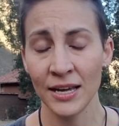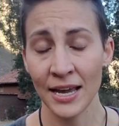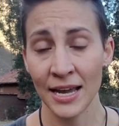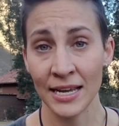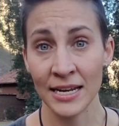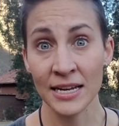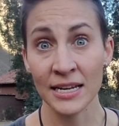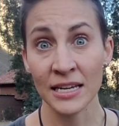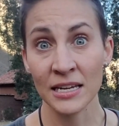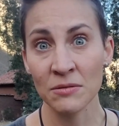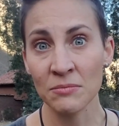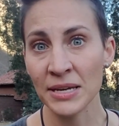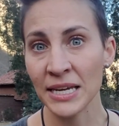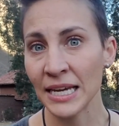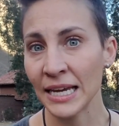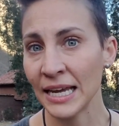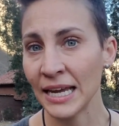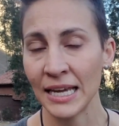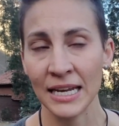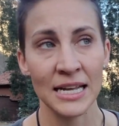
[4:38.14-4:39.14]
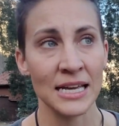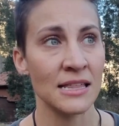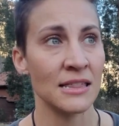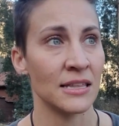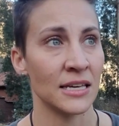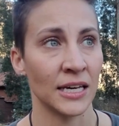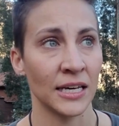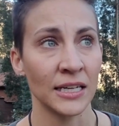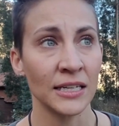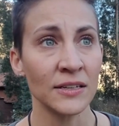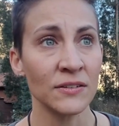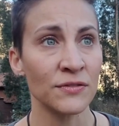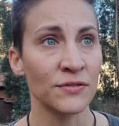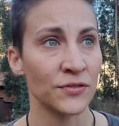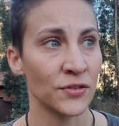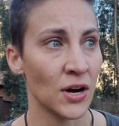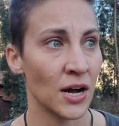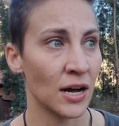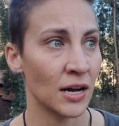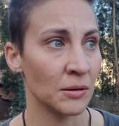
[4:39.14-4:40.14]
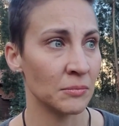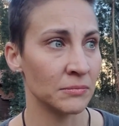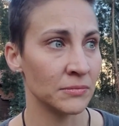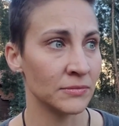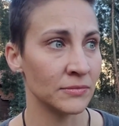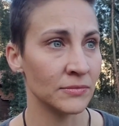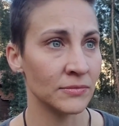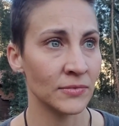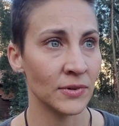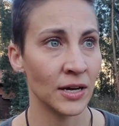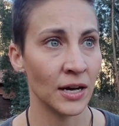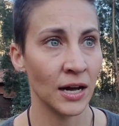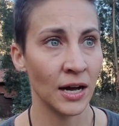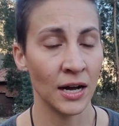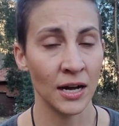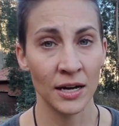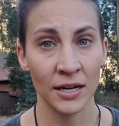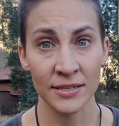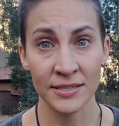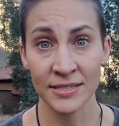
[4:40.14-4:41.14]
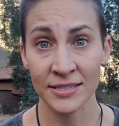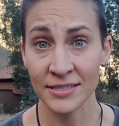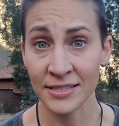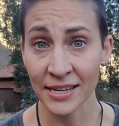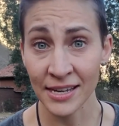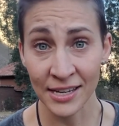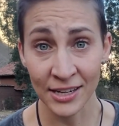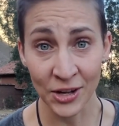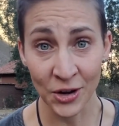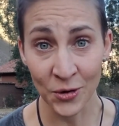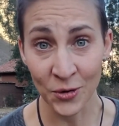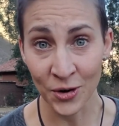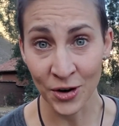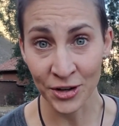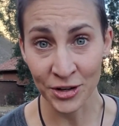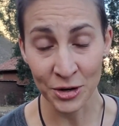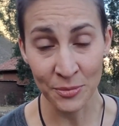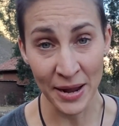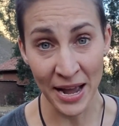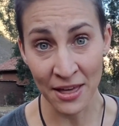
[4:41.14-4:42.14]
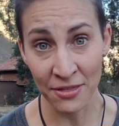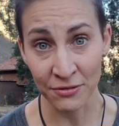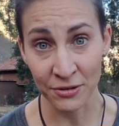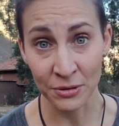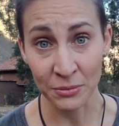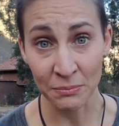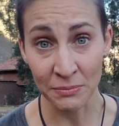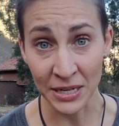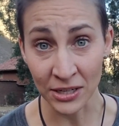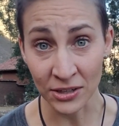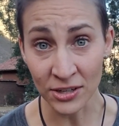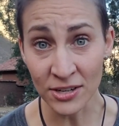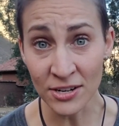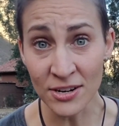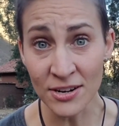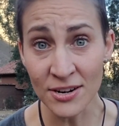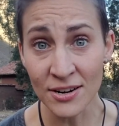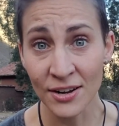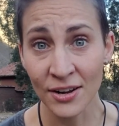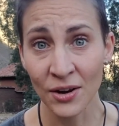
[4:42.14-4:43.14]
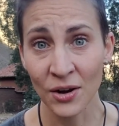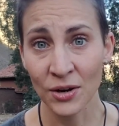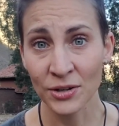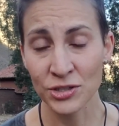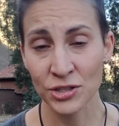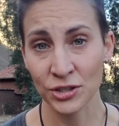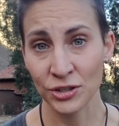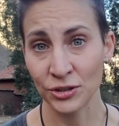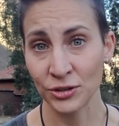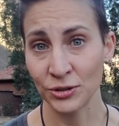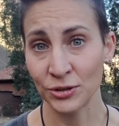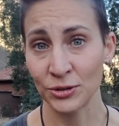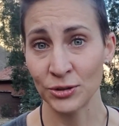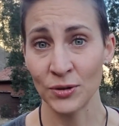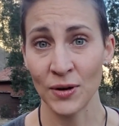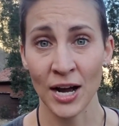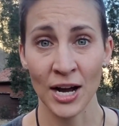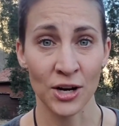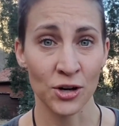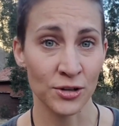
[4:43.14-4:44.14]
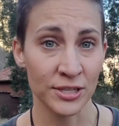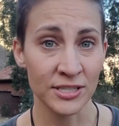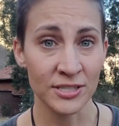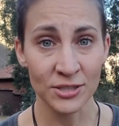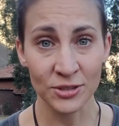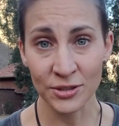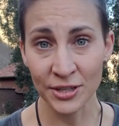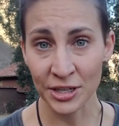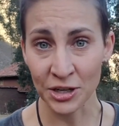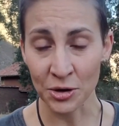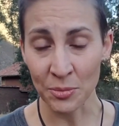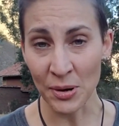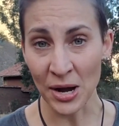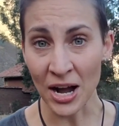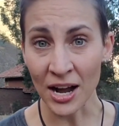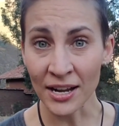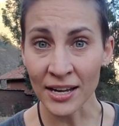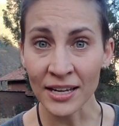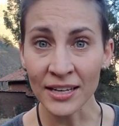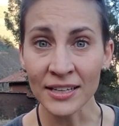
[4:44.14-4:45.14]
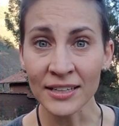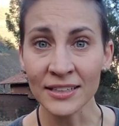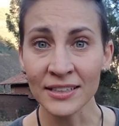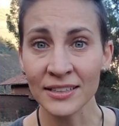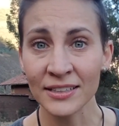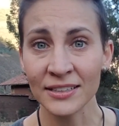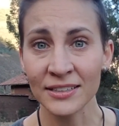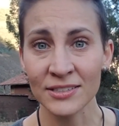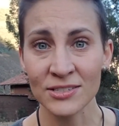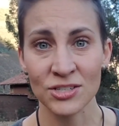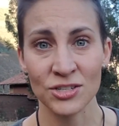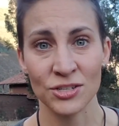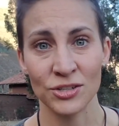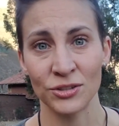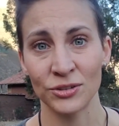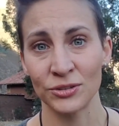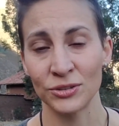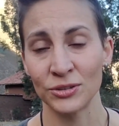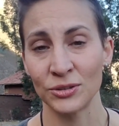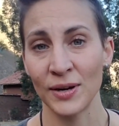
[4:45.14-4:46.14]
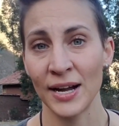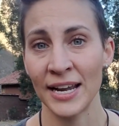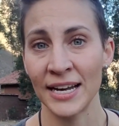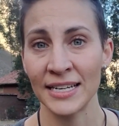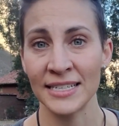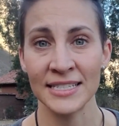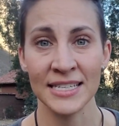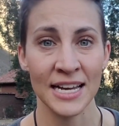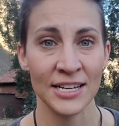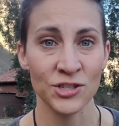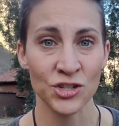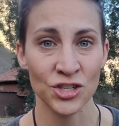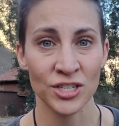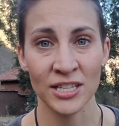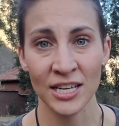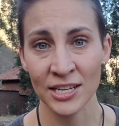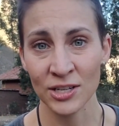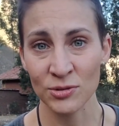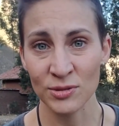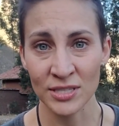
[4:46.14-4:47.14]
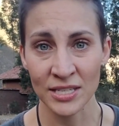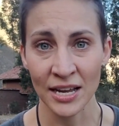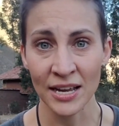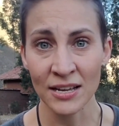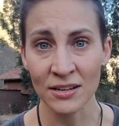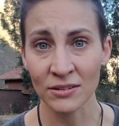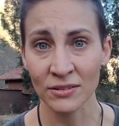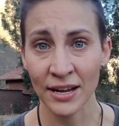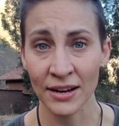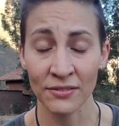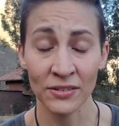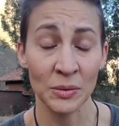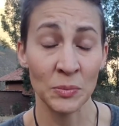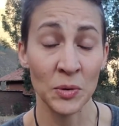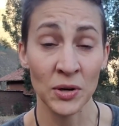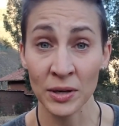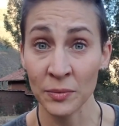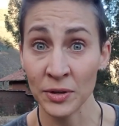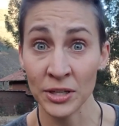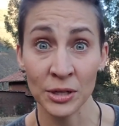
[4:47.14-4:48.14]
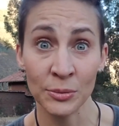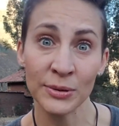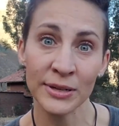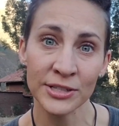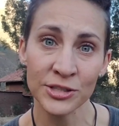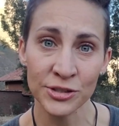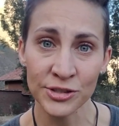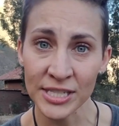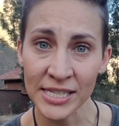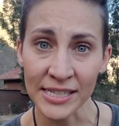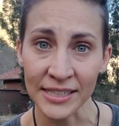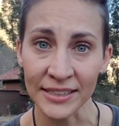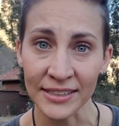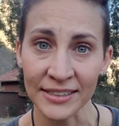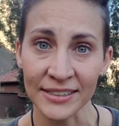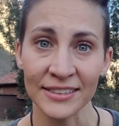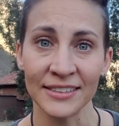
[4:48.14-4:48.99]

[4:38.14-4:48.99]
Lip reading: And it can be anything from a sticky note on your bathroom mirror to a crystal in your pocket to an intention that you set every morning when you brush your teeth.